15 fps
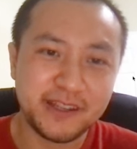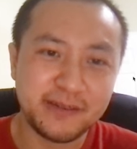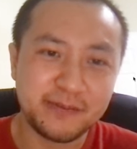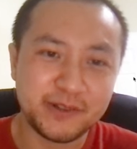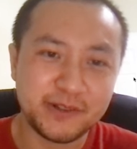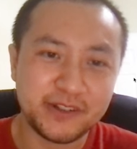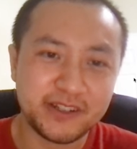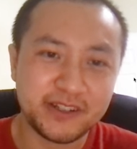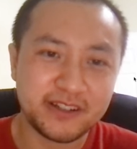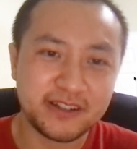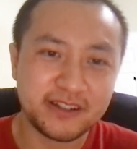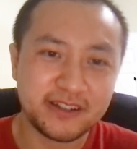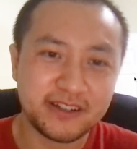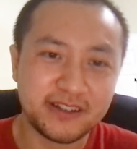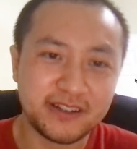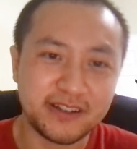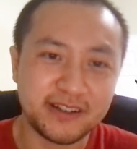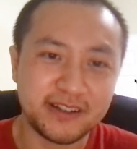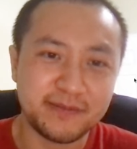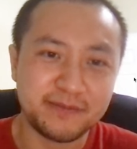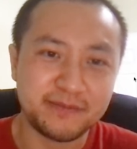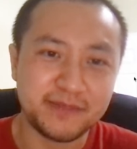Facebook.
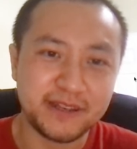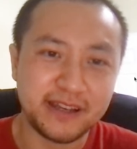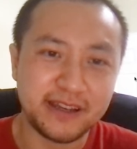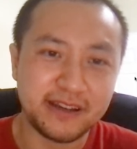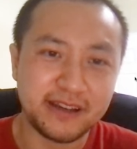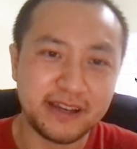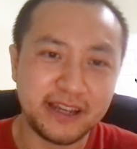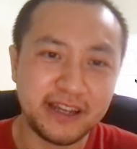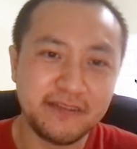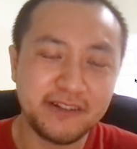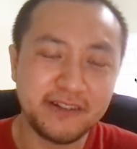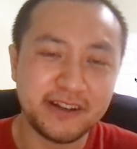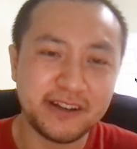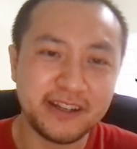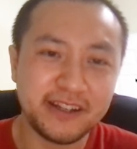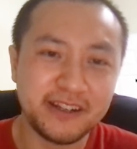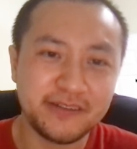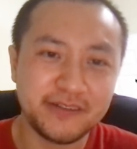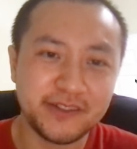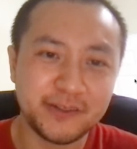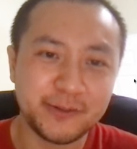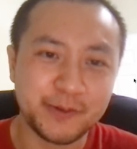I never interviewed